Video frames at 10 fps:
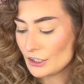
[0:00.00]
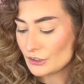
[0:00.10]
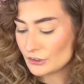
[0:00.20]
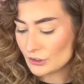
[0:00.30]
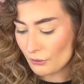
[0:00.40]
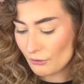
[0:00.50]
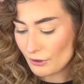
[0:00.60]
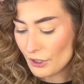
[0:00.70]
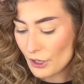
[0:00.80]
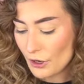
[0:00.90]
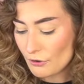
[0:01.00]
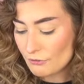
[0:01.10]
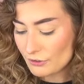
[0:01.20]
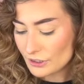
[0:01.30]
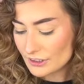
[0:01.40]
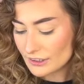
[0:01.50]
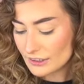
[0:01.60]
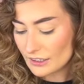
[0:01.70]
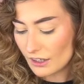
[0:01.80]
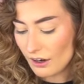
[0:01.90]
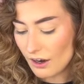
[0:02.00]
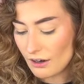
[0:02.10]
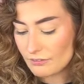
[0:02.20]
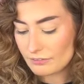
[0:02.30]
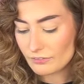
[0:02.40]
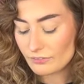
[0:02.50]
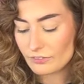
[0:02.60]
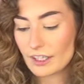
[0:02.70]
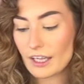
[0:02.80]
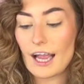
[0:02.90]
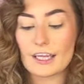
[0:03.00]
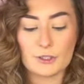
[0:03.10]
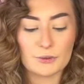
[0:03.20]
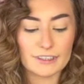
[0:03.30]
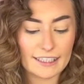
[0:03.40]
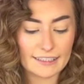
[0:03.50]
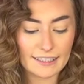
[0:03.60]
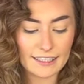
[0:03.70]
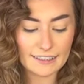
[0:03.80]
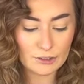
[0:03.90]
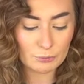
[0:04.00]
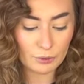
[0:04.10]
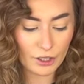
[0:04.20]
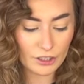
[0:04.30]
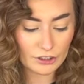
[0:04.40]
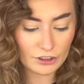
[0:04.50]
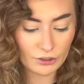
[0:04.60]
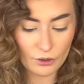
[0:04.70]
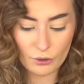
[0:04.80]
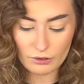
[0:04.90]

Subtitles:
So first off, I use a NYX brush. Oh,